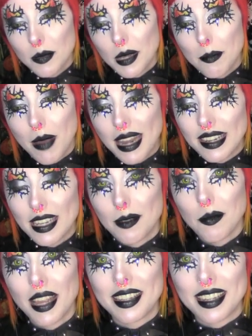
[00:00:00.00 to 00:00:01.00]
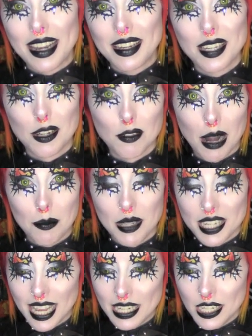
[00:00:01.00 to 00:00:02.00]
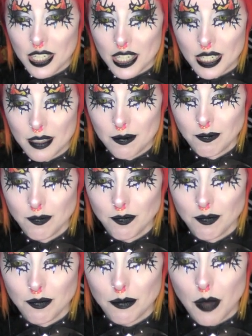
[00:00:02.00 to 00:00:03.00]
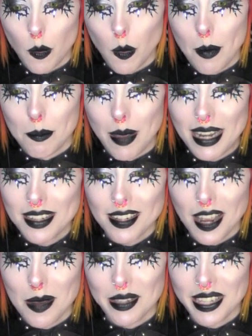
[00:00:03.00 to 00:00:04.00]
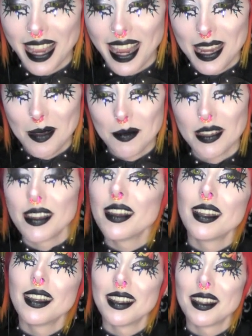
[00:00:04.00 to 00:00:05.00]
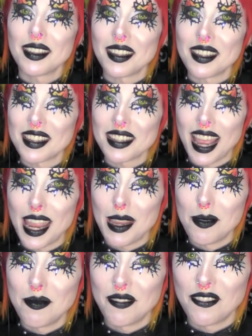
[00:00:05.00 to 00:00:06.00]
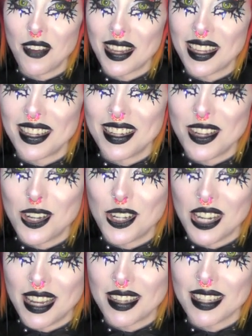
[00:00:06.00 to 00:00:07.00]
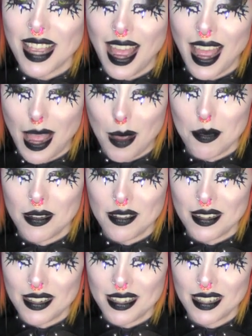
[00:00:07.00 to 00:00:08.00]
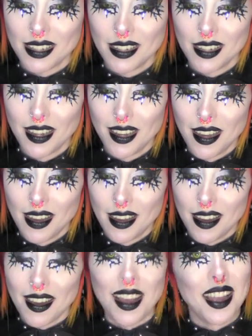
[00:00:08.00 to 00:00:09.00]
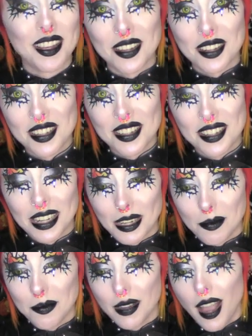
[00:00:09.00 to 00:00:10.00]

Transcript: to be mending my dented reputation. But when bedtime came, the same fucking shit happened. I couldn't sleep.